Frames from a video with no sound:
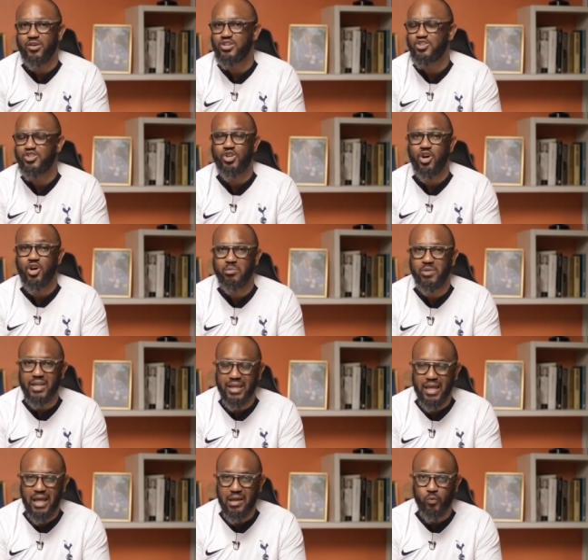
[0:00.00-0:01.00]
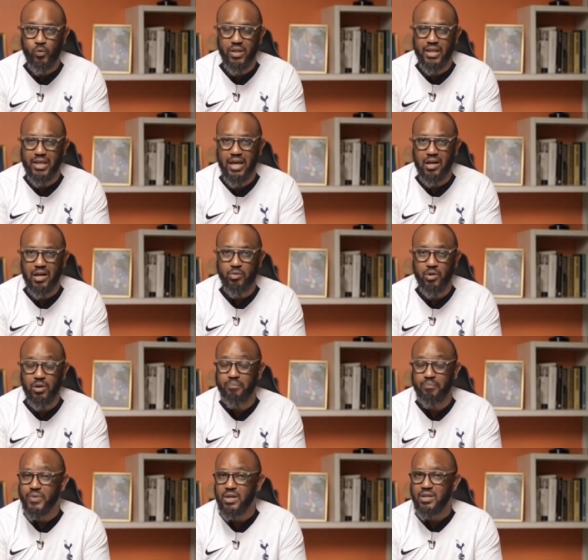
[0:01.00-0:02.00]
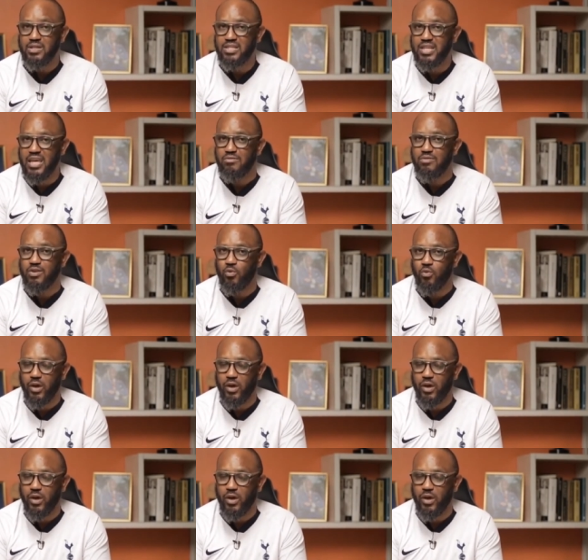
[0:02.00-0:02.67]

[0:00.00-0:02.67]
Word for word: there and shot him in the cat with a catapult. David